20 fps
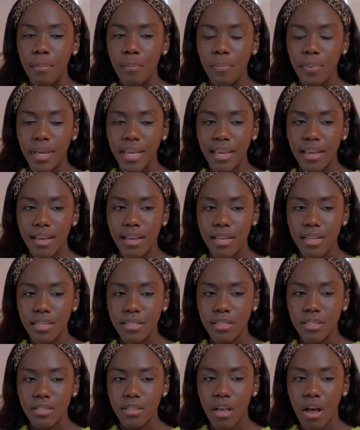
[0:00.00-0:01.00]

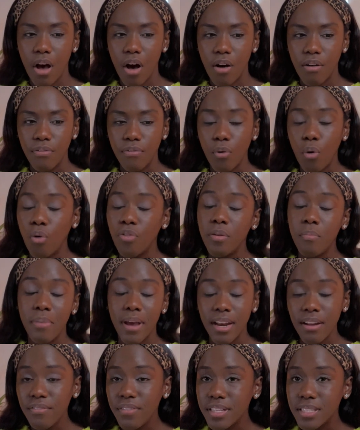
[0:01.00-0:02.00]
because of all the
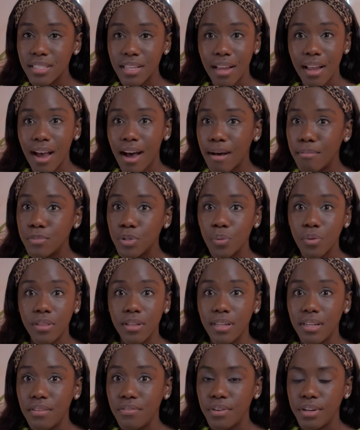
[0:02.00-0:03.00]
benefits that comes with
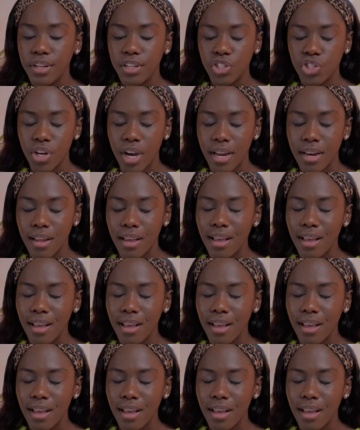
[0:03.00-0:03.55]
living in China.